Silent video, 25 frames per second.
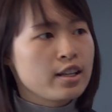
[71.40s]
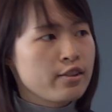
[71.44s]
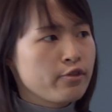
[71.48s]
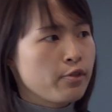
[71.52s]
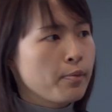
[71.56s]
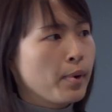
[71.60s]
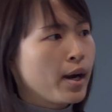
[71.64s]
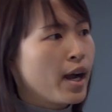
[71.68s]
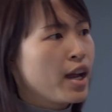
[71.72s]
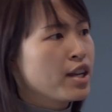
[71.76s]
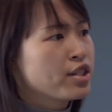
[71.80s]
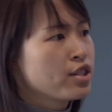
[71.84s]
that
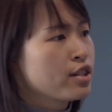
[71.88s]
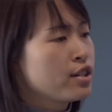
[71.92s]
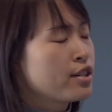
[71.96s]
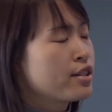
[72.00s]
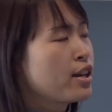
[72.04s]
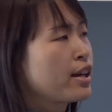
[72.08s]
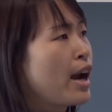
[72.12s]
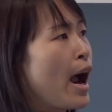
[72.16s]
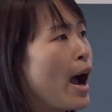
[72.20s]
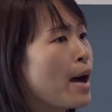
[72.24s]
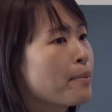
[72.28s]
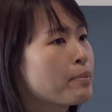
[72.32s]
information
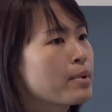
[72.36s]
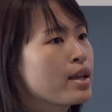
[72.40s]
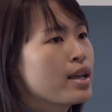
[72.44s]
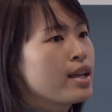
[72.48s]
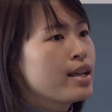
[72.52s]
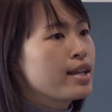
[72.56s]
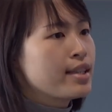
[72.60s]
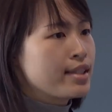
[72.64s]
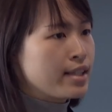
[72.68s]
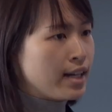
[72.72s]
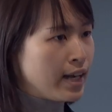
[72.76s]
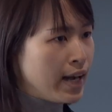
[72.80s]
gap
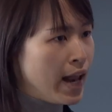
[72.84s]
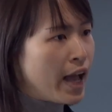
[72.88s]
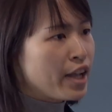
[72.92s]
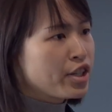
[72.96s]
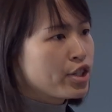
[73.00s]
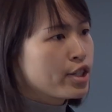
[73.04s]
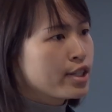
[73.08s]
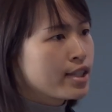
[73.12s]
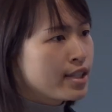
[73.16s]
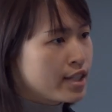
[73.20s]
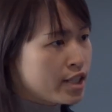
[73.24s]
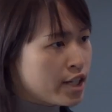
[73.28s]
is the
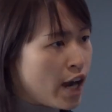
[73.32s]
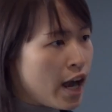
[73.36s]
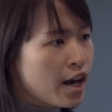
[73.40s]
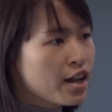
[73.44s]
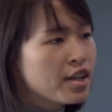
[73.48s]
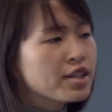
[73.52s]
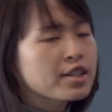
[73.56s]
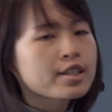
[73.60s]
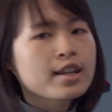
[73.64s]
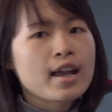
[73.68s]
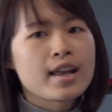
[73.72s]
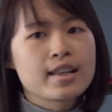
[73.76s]
largest
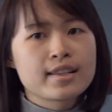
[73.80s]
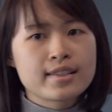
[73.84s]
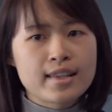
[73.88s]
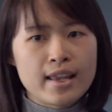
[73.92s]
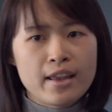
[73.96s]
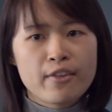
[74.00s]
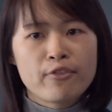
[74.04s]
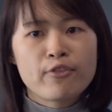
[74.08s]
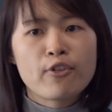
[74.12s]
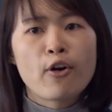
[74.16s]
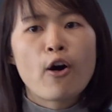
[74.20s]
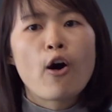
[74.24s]
challenge, and
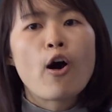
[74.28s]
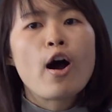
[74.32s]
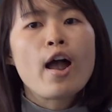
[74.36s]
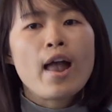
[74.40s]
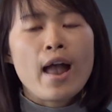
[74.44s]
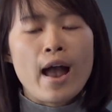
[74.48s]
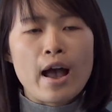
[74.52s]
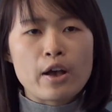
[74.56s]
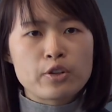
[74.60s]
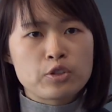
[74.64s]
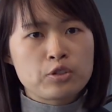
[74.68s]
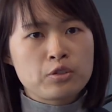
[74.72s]
therefore
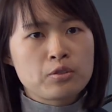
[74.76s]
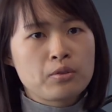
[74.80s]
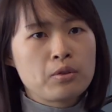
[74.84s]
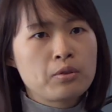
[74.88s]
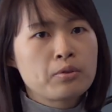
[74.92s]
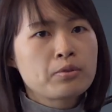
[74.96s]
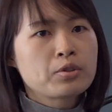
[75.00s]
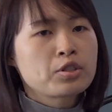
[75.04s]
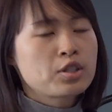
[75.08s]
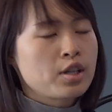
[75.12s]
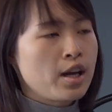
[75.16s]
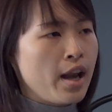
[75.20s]
our
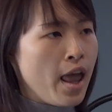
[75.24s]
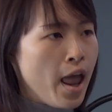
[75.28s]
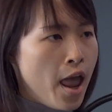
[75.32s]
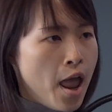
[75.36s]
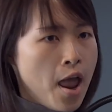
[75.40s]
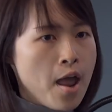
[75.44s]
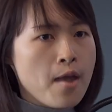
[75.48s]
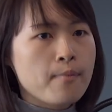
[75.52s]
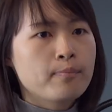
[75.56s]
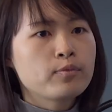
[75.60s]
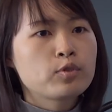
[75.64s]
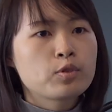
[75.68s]
solution
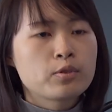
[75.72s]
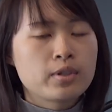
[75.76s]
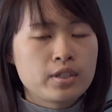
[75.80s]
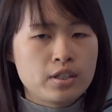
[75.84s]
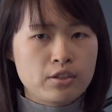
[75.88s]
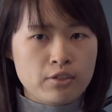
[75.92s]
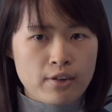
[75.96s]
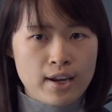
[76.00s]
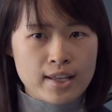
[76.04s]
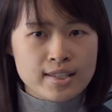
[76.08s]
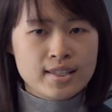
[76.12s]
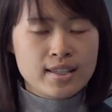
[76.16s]
aims to
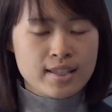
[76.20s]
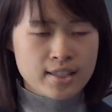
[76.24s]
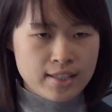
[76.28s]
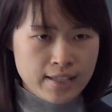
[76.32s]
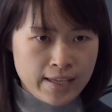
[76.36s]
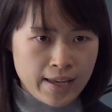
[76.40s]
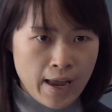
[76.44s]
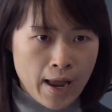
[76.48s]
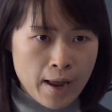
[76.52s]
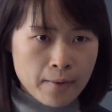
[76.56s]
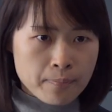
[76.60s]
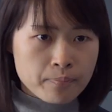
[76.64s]
address this
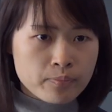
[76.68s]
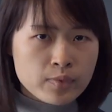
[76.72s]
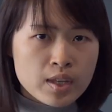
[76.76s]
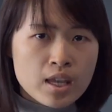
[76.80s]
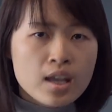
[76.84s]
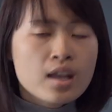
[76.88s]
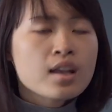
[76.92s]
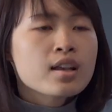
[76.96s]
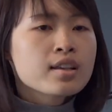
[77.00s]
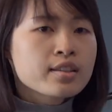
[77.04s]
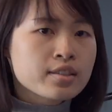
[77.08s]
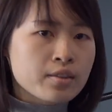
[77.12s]
gap.
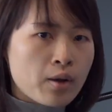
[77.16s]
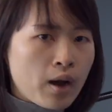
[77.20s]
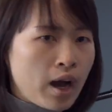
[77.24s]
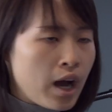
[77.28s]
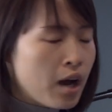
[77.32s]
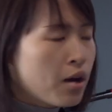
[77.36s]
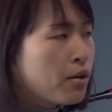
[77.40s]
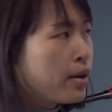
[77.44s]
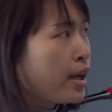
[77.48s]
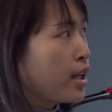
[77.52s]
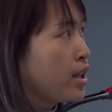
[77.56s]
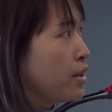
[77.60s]
So
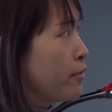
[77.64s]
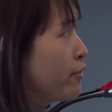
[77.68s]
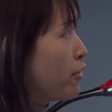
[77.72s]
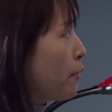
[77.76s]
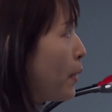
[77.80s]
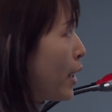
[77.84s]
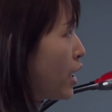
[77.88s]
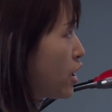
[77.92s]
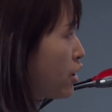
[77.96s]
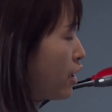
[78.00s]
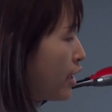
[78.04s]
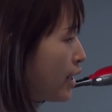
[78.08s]
how can
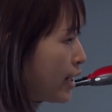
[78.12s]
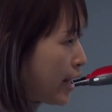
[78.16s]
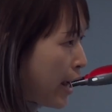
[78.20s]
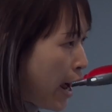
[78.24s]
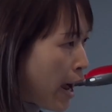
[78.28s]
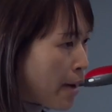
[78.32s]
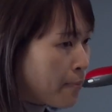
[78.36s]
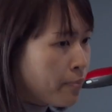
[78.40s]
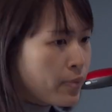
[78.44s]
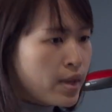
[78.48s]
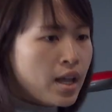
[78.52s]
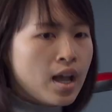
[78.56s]
information
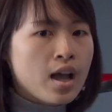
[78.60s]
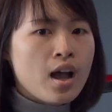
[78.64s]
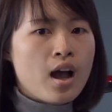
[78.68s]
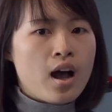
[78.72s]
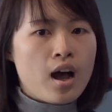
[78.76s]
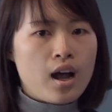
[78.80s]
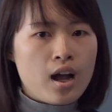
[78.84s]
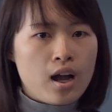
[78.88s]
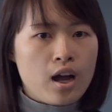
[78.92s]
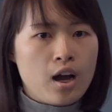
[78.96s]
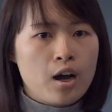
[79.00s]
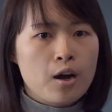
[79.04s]
gap
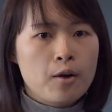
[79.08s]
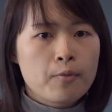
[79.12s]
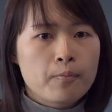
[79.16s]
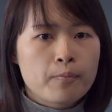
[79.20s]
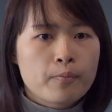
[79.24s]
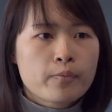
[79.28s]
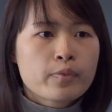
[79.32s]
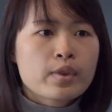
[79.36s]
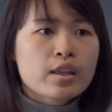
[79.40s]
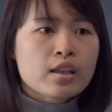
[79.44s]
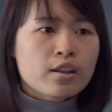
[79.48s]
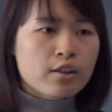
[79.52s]

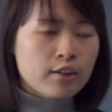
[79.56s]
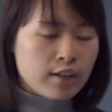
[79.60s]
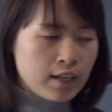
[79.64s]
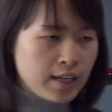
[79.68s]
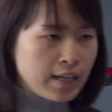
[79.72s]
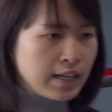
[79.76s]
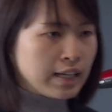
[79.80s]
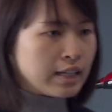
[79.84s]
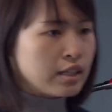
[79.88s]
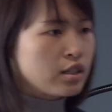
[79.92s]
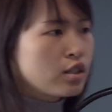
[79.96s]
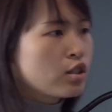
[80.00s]

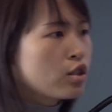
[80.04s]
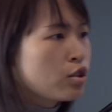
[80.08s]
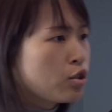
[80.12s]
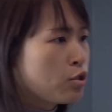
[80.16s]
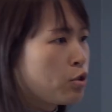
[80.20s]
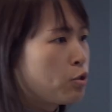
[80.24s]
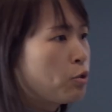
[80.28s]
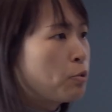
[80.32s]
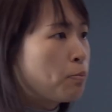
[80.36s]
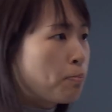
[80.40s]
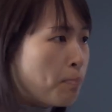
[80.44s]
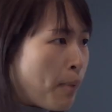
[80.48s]
lead
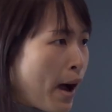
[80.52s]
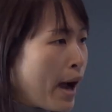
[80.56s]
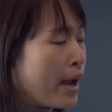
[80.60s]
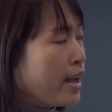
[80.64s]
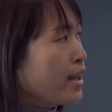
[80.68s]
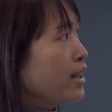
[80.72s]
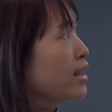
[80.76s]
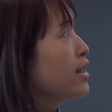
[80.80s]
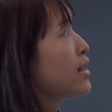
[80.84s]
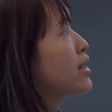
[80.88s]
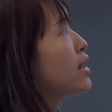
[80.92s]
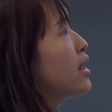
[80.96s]
to
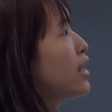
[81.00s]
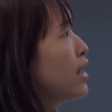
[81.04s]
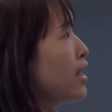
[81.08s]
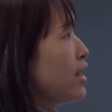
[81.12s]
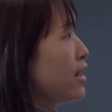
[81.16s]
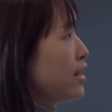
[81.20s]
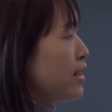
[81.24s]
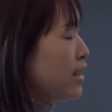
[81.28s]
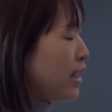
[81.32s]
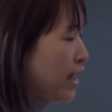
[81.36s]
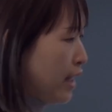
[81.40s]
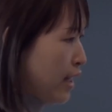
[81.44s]
bias
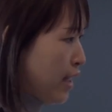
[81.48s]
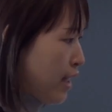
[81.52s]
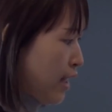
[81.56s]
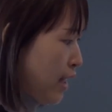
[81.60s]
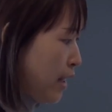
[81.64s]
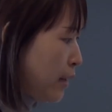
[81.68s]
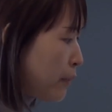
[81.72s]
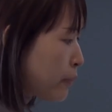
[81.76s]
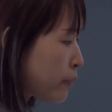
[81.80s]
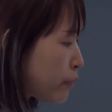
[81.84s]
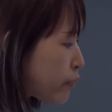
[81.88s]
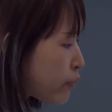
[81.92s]
in
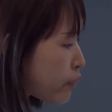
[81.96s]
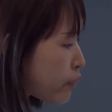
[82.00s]
thinking?